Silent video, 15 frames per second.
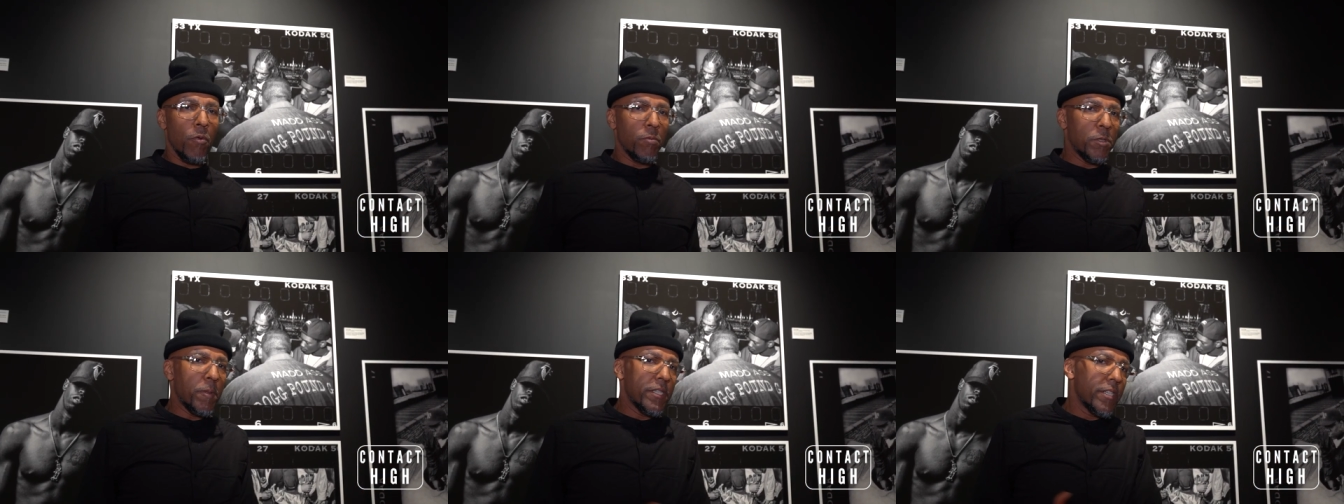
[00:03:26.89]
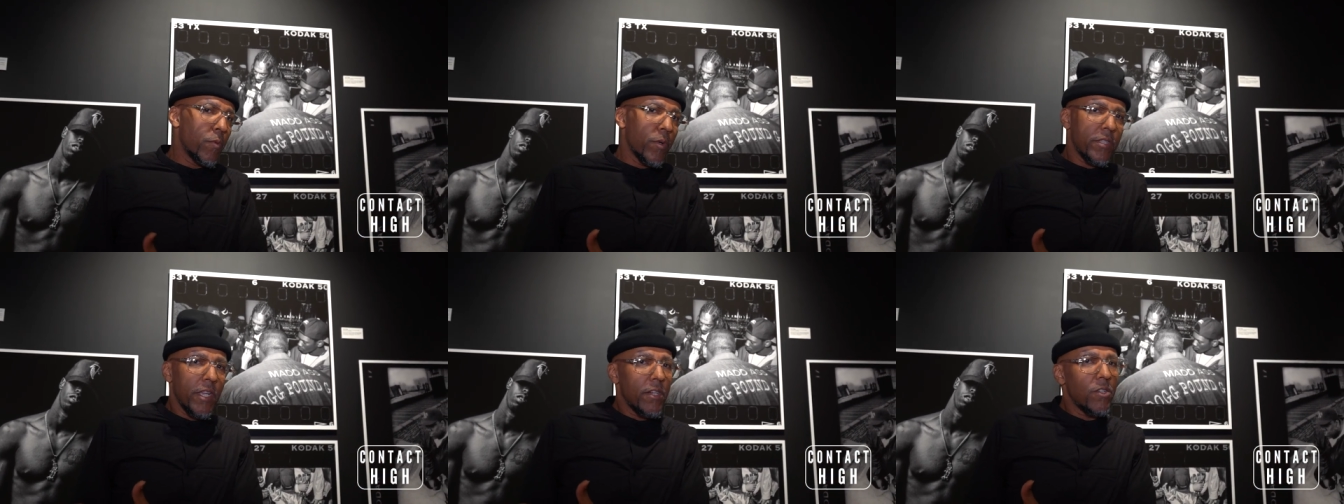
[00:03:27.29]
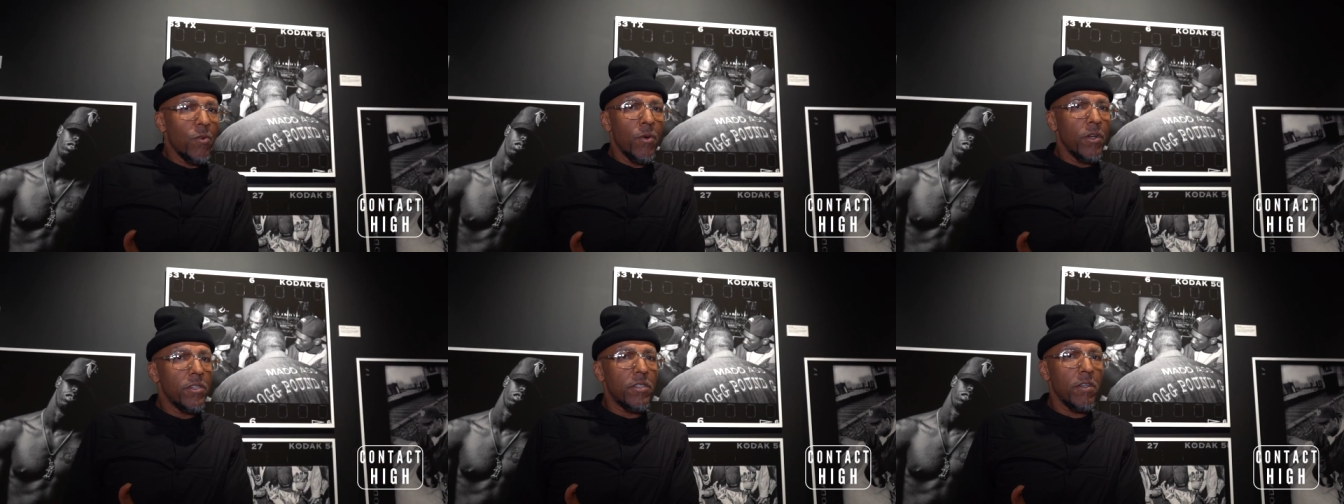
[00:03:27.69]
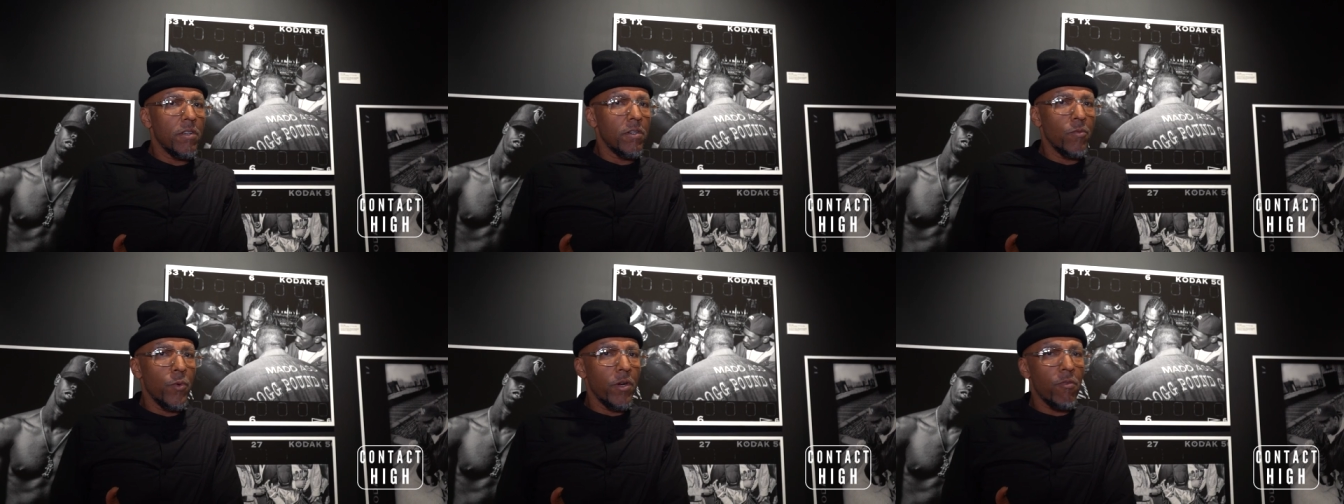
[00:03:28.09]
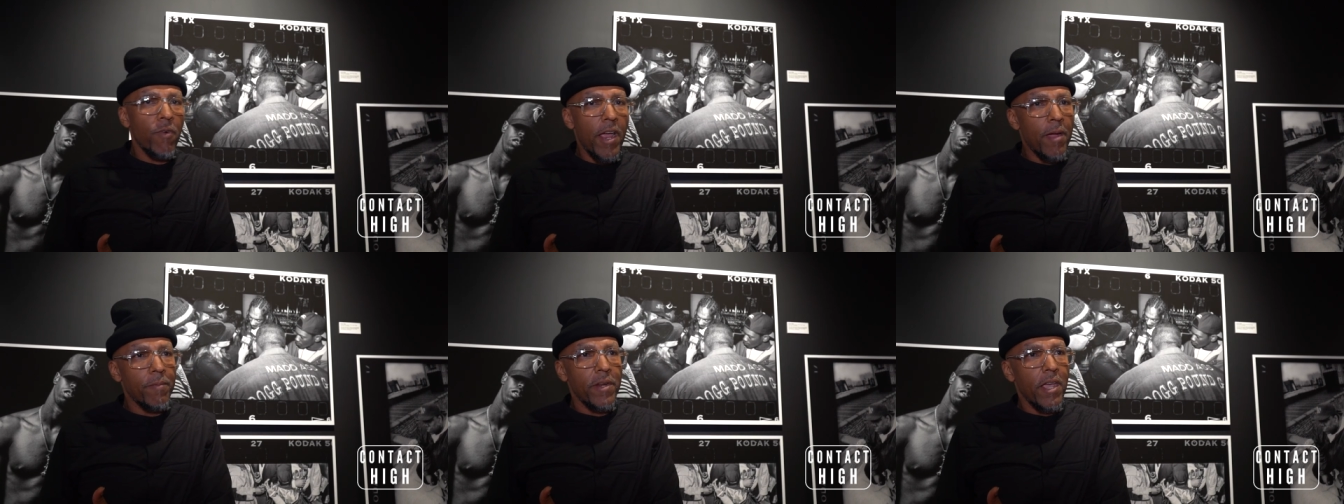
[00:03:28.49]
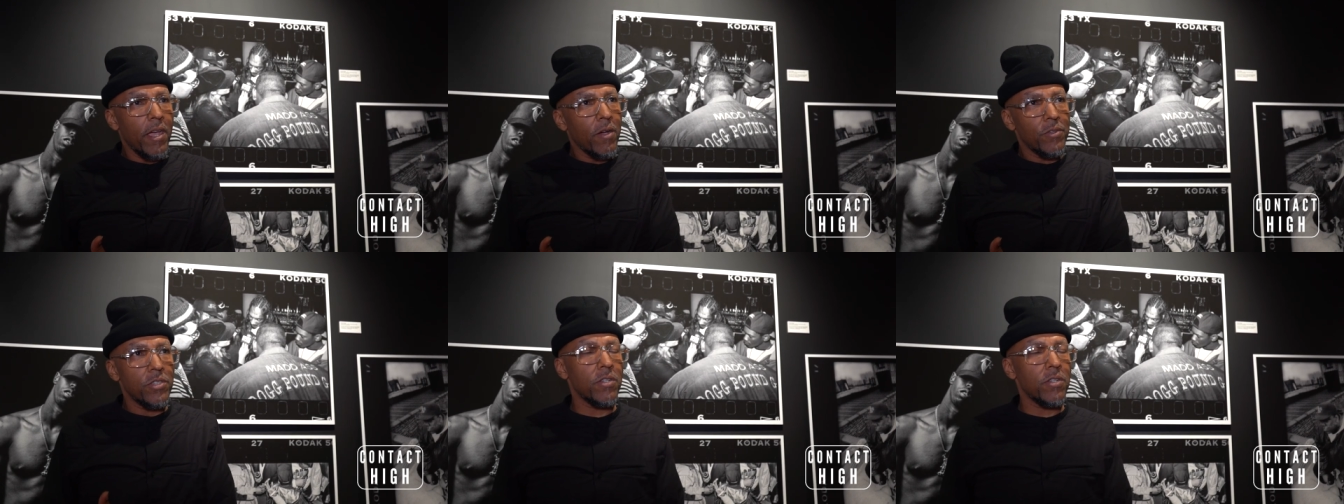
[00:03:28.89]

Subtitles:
Especially what they're doing with rap now.